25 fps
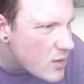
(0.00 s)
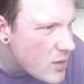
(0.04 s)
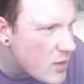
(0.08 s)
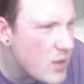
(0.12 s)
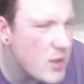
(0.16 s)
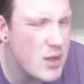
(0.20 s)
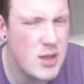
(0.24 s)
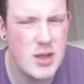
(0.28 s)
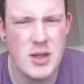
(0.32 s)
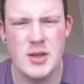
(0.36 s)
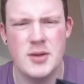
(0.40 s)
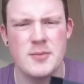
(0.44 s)

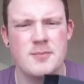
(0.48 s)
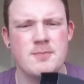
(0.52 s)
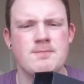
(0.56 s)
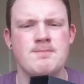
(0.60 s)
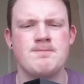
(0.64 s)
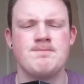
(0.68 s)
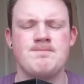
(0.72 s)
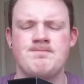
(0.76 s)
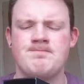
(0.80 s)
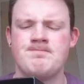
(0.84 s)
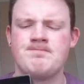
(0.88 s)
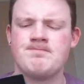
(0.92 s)

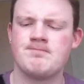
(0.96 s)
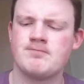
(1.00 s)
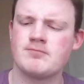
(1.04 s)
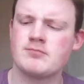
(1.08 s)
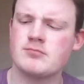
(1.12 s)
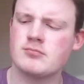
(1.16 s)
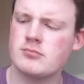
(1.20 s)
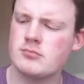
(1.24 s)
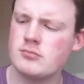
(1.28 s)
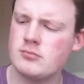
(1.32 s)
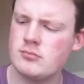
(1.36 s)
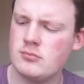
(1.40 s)
Where
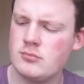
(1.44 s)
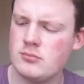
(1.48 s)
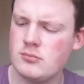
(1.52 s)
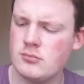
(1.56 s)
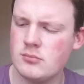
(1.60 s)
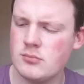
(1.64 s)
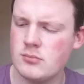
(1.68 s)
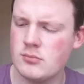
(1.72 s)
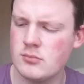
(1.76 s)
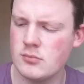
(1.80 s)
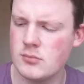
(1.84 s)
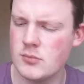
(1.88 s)

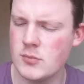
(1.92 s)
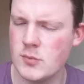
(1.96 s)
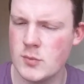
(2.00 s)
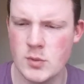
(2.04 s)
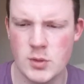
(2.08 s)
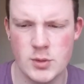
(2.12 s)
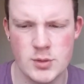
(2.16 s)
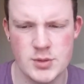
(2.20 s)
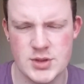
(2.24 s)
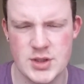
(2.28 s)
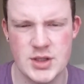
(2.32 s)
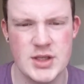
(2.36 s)

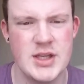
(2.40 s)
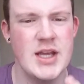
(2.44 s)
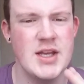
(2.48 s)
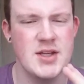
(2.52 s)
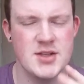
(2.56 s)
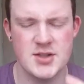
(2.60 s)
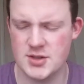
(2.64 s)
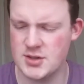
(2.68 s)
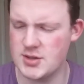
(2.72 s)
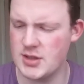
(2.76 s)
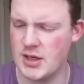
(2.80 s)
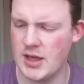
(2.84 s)
was that?
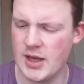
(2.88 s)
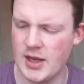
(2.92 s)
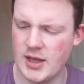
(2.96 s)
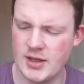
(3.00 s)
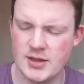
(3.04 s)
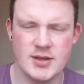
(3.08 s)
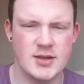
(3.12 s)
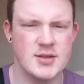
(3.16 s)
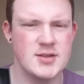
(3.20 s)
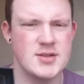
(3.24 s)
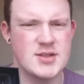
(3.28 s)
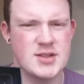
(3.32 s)
Yes.
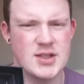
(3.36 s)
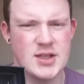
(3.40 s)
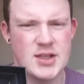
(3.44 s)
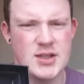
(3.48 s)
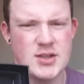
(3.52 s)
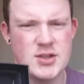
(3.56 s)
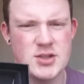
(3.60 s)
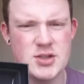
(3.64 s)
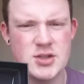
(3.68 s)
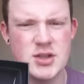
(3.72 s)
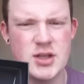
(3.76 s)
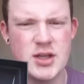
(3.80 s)
And
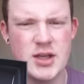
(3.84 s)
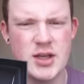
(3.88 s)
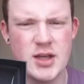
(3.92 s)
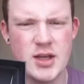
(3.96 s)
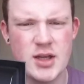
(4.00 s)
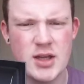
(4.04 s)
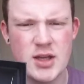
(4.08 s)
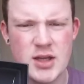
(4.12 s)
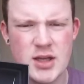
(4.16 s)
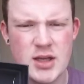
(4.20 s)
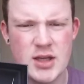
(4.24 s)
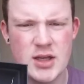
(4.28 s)
inside you
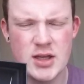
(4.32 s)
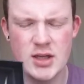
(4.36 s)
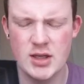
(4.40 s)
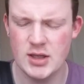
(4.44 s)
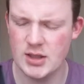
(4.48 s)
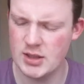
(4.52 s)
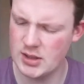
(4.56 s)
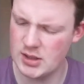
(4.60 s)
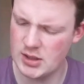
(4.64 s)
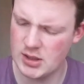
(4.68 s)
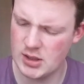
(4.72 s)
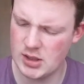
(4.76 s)
get
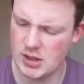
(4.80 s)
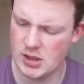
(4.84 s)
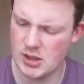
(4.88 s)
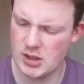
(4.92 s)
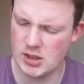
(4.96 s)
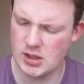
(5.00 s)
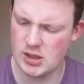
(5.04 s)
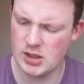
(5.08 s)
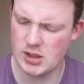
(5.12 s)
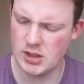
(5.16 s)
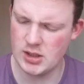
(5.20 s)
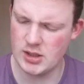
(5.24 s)

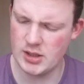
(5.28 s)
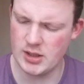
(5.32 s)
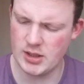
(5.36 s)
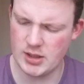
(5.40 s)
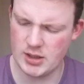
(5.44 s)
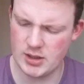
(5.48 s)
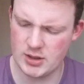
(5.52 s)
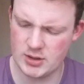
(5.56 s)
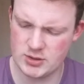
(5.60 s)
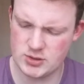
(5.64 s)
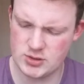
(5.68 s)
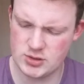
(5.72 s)

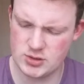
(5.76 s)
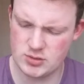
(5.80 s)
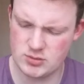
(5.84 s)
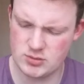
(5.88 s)
the